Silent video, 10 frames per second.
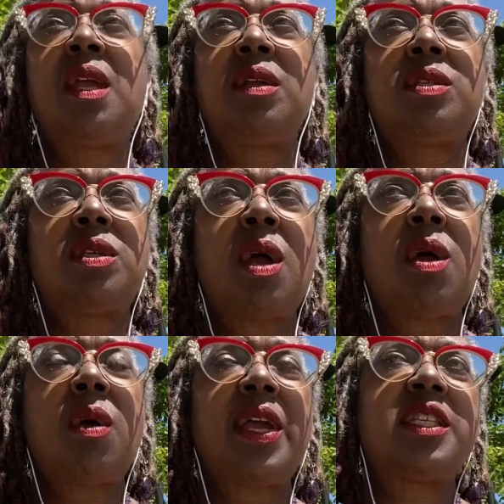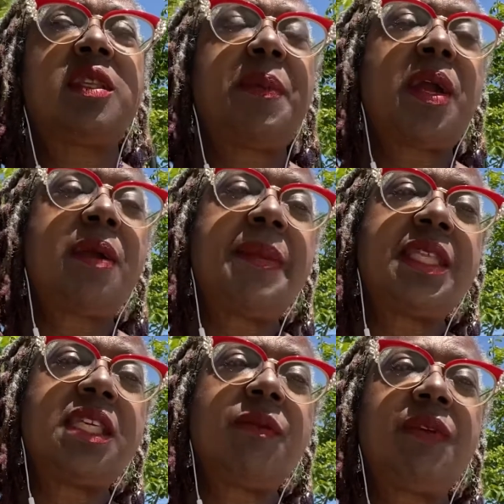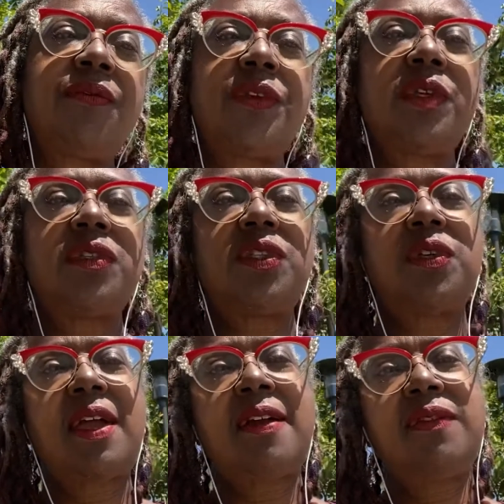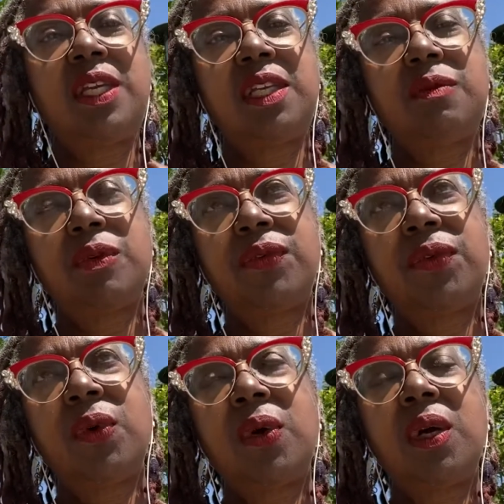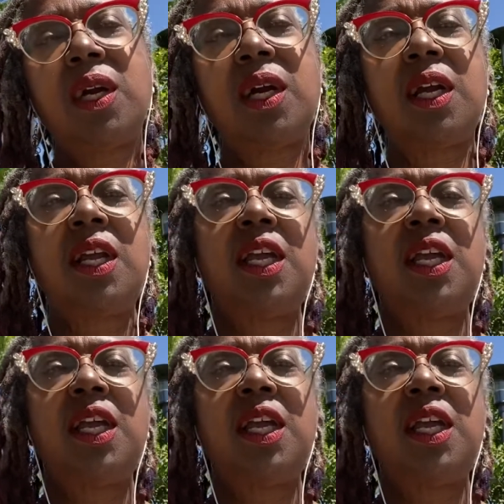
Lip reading: So experimenting with foods that you haven't eaten before,